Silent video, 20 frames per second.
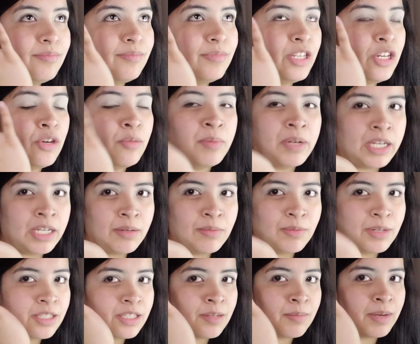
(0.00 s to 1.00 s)
earbud
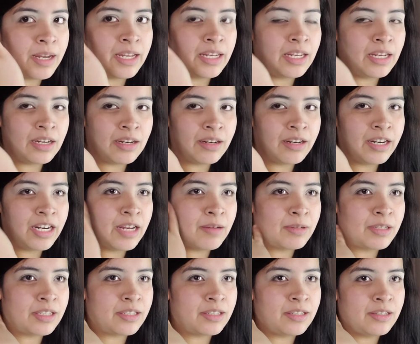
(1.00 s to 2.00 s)
was in my ear and I
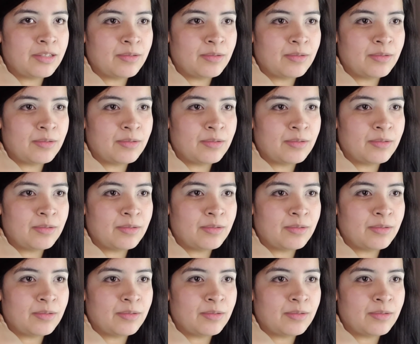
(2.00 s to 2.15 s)
was listening